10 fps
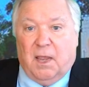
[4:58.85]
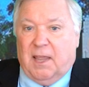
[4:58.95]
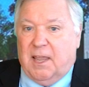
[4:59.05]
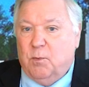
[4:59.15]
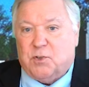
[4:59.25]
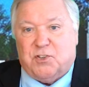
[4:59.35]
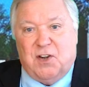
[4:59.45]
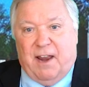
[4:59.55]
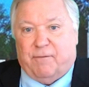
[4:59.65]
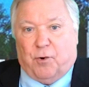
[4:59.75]
He was
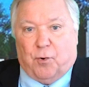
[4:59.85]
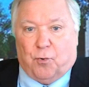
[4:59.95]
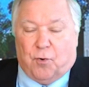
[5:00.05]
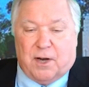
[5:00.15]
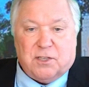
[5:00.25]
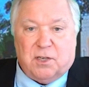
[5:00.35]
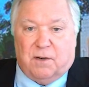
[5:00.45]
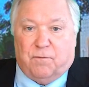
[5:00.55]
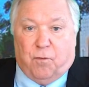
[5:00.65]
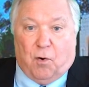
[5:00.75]
never
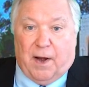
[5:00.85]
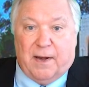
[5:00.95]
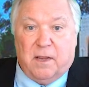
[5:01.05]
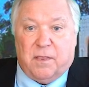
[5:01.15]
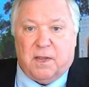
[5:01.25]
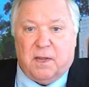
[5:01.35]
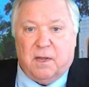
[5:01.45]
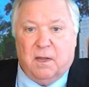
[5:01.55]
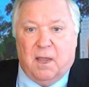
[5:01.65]
arrested for anything,